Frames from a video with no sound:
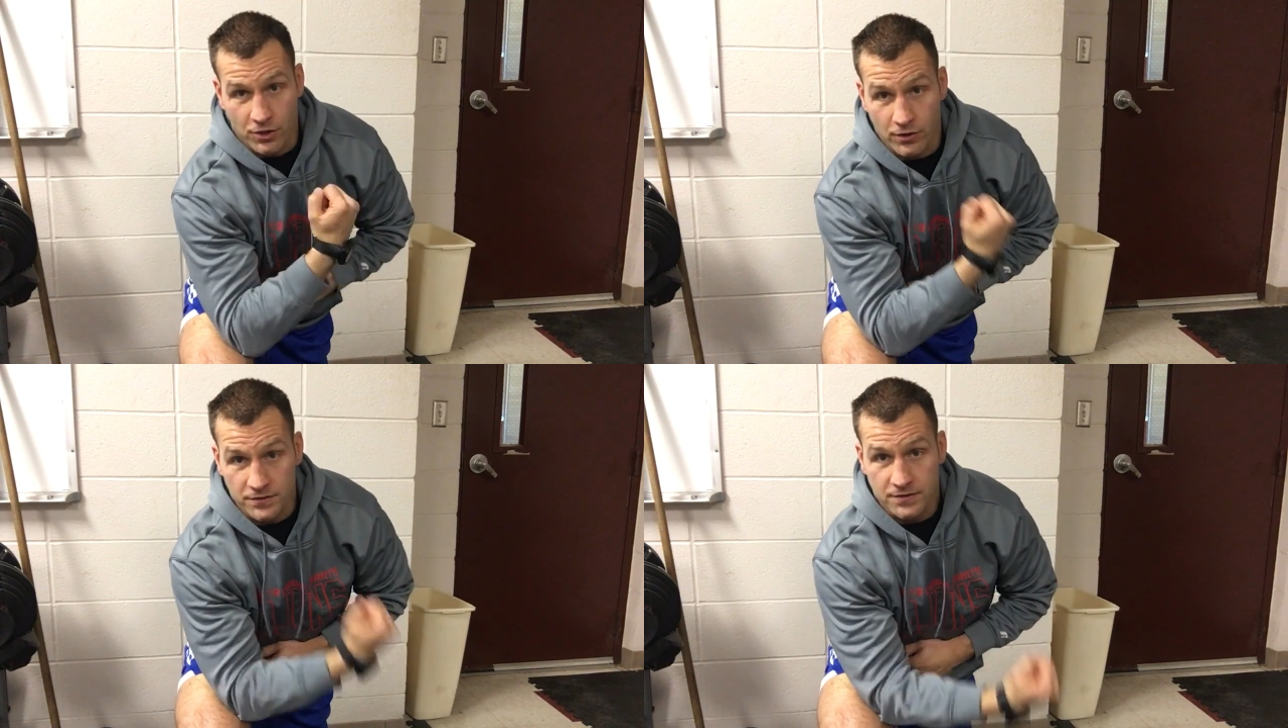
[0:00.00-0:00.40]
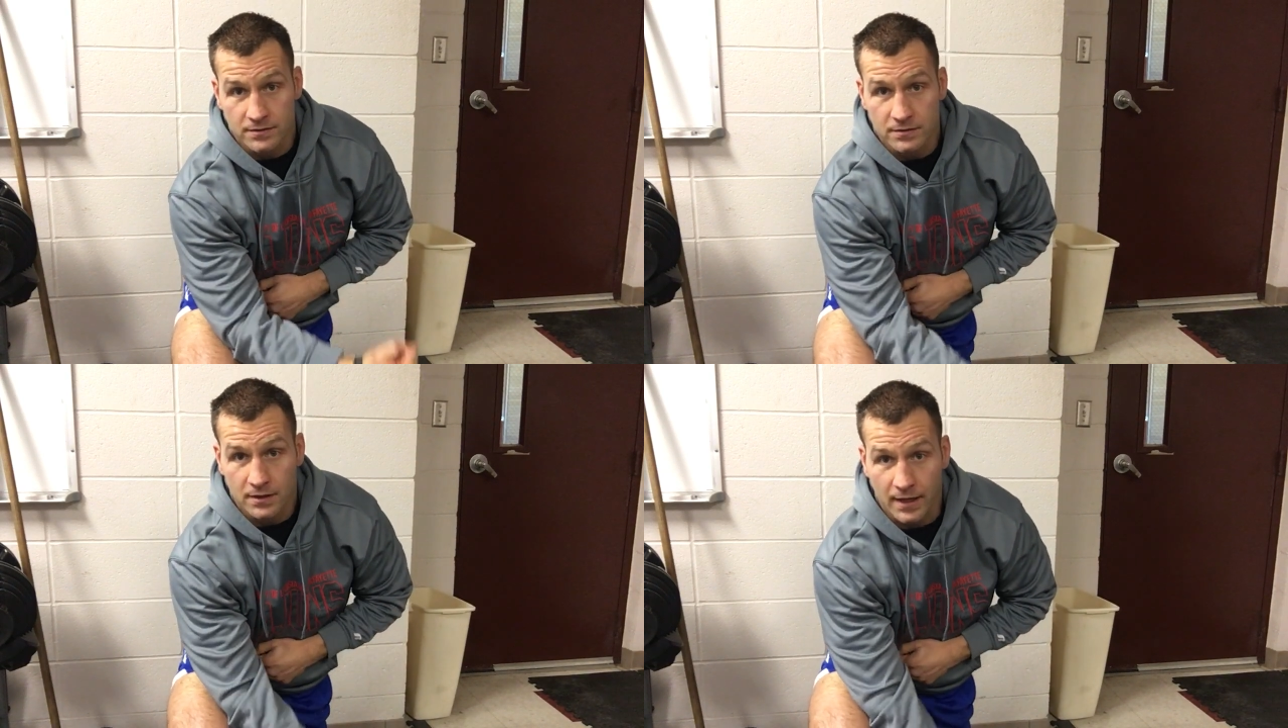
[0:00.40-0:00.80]
curls
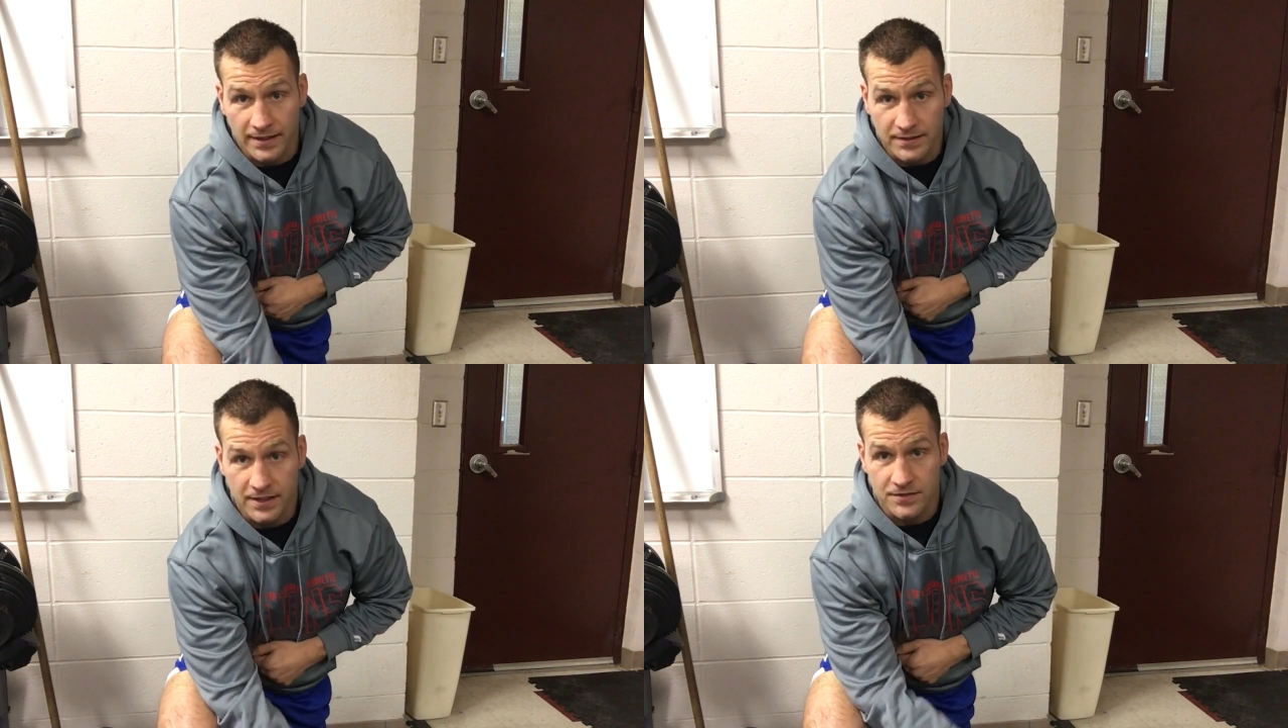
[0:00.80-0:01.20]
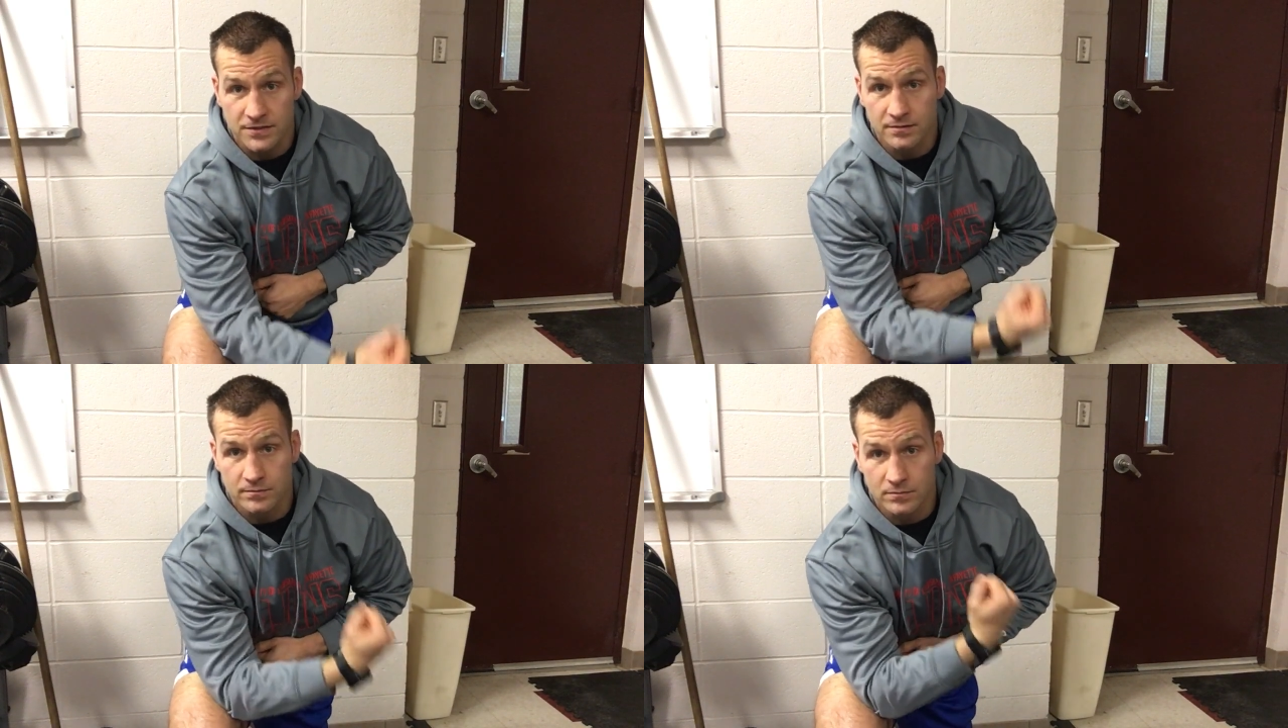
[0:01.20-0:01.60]
like
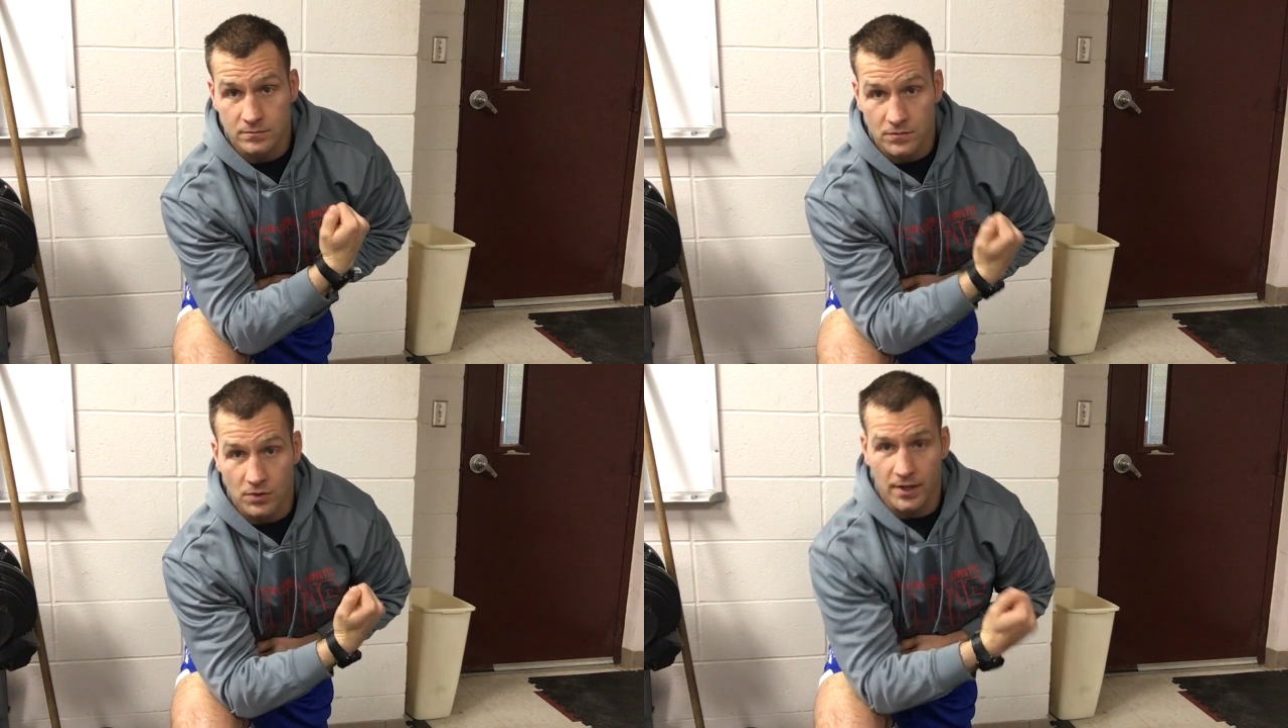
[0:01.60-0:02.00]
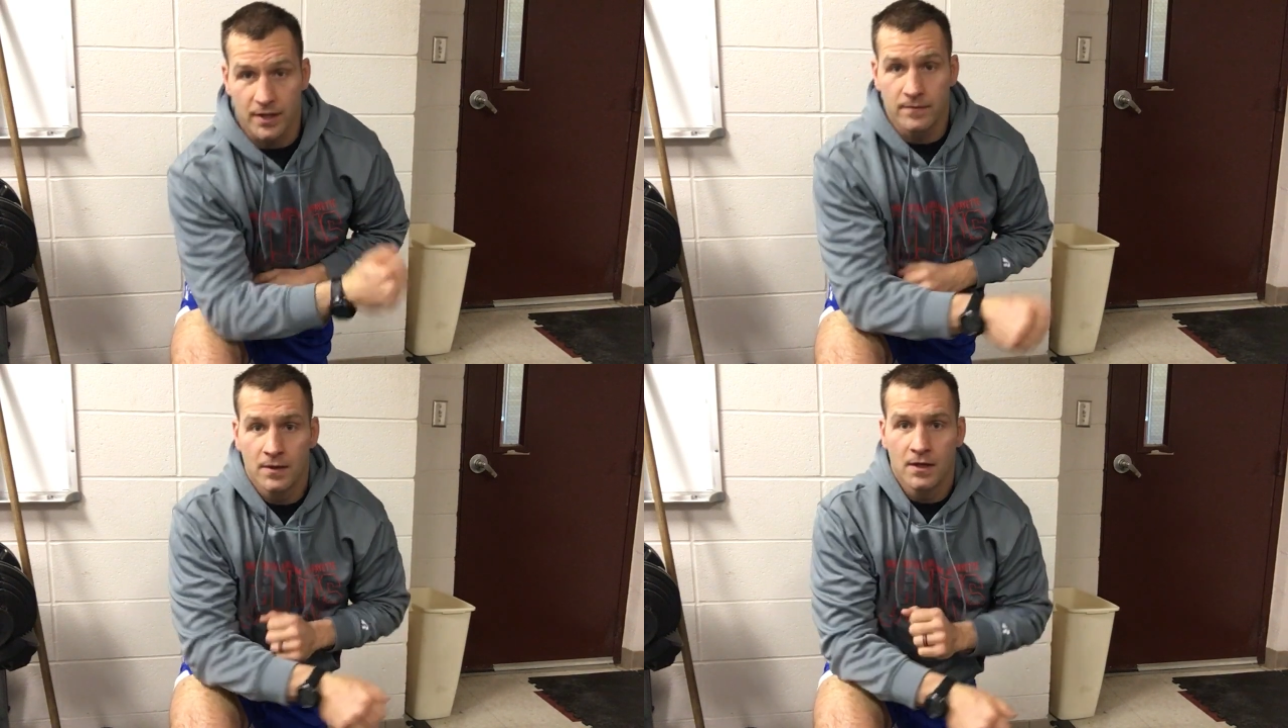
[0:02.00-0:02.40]
this,
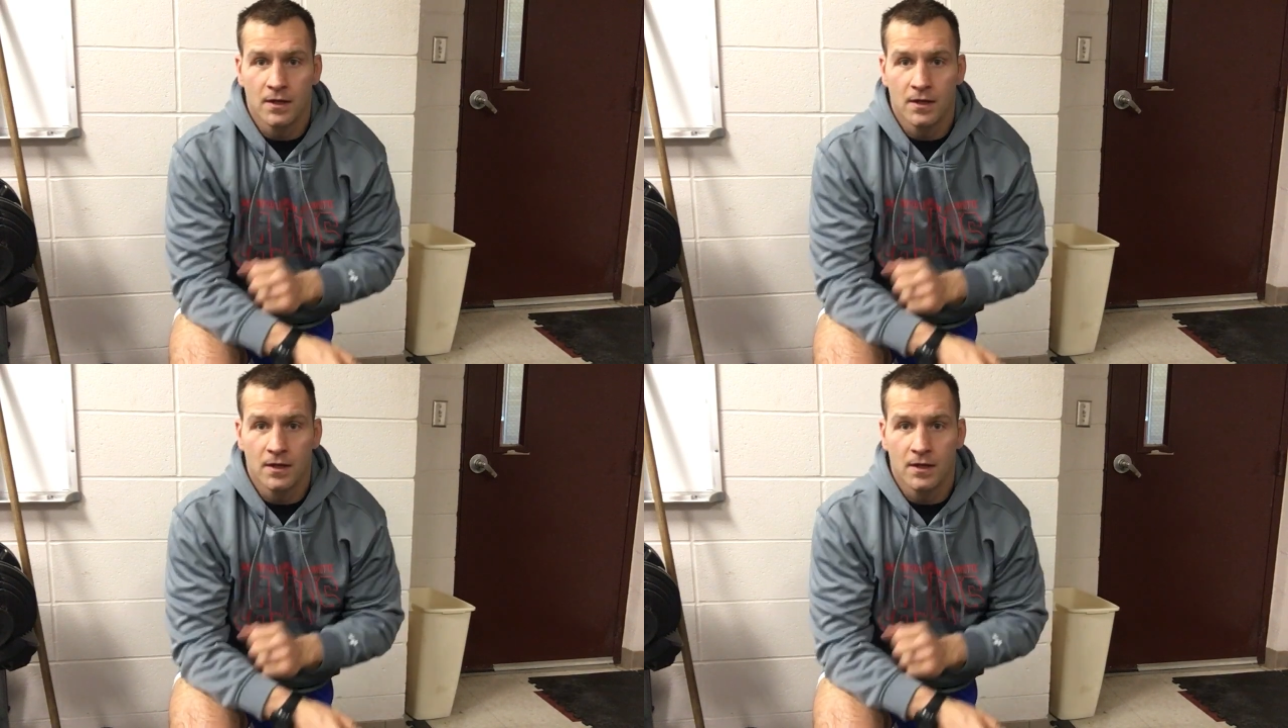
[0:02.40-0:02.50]
okay?